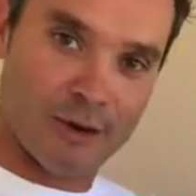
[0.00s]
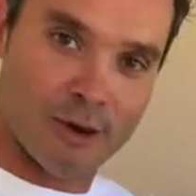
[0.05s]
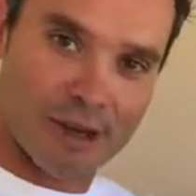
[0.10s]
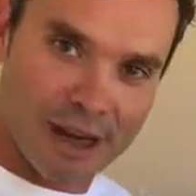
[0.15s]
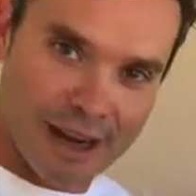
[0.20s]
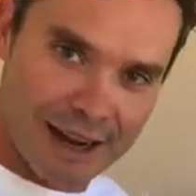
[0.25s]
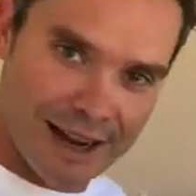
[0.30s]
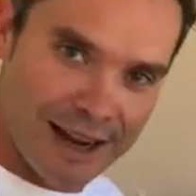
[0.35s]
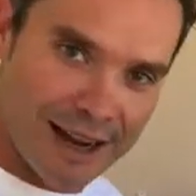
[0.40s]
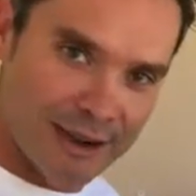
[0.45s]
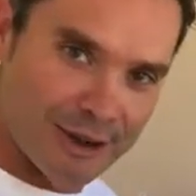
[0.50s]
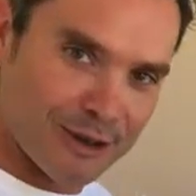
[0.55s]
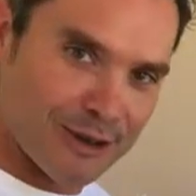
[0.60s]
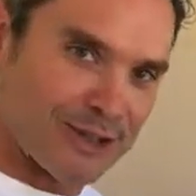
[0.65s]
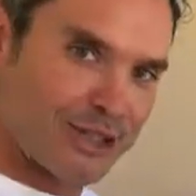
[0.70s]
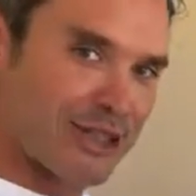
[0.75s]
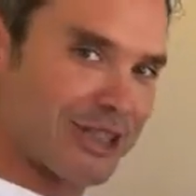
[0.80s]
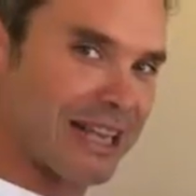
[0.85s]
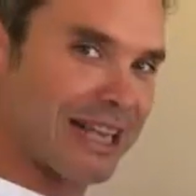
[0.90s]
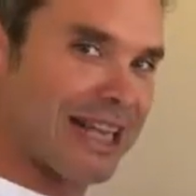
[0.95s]
or in a
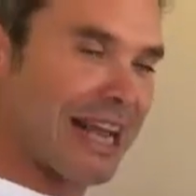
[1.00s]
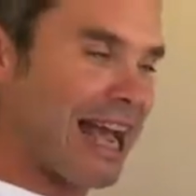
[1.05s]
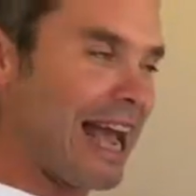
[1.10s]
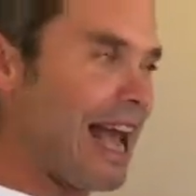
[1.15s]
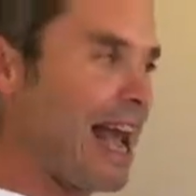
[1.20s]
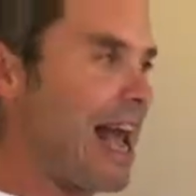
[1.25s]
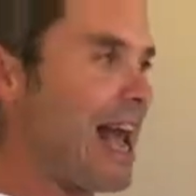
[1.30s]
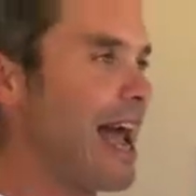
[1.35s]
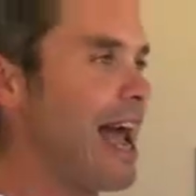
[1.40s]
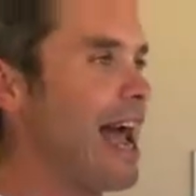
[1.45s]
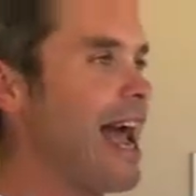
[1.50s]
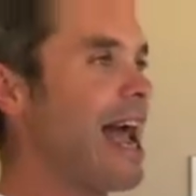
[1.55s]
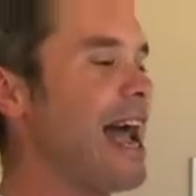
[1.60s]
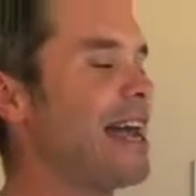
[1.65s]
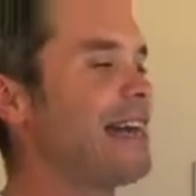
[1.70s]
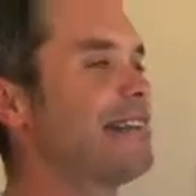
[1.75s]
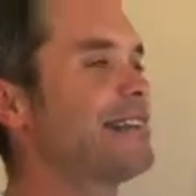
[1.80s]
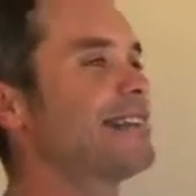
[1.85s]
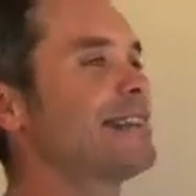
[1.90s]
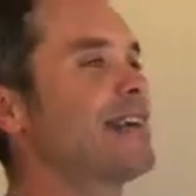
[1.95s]
house
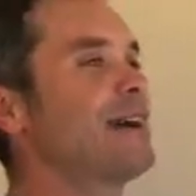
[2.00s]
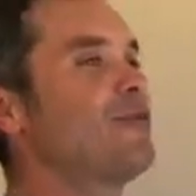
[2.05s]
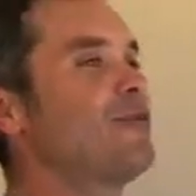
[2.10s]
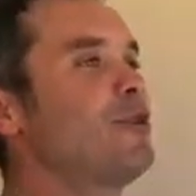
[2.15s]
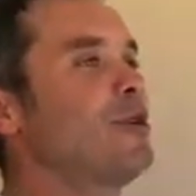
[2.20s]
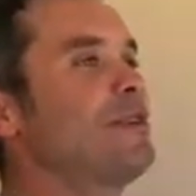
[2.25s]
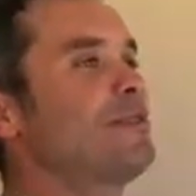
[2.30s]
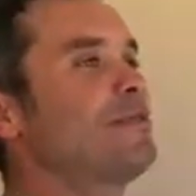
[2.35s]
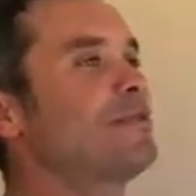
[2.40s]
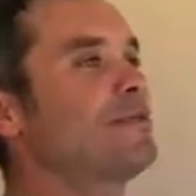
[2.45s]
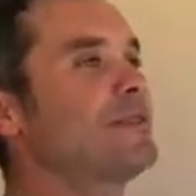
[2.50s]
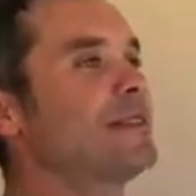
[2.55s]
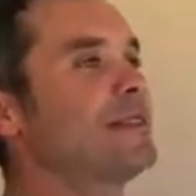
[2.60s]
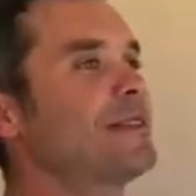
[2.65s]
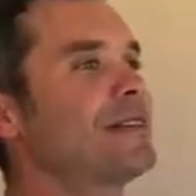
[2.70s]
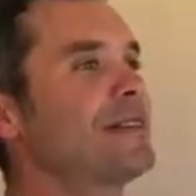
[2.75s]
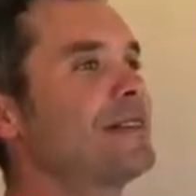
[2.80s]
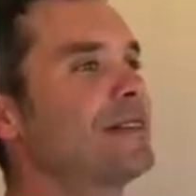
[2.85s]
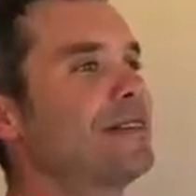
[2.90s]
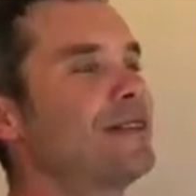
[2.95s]
and someone
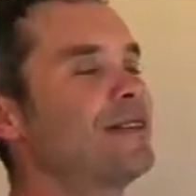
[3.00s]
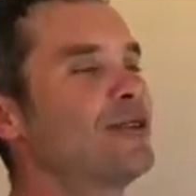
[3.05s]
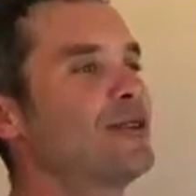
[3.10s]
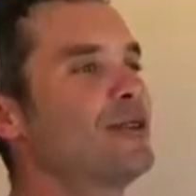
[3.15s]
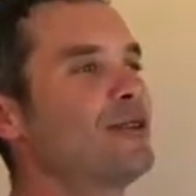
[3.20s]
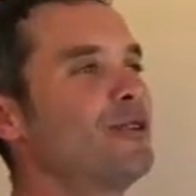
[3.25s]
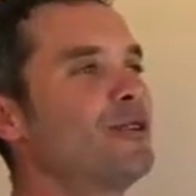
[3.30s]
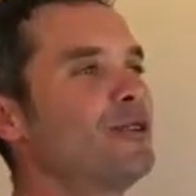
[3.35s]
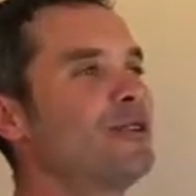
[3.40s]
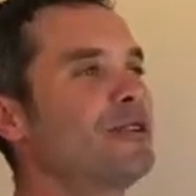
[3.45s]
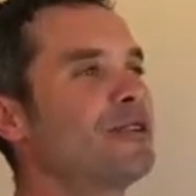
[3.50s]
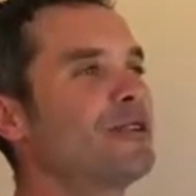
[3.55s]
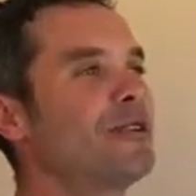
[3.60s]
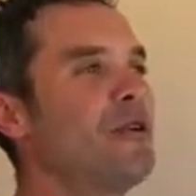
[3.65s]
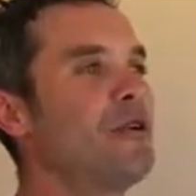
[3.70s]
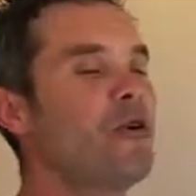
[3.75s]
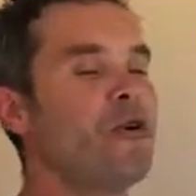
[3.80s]
goes,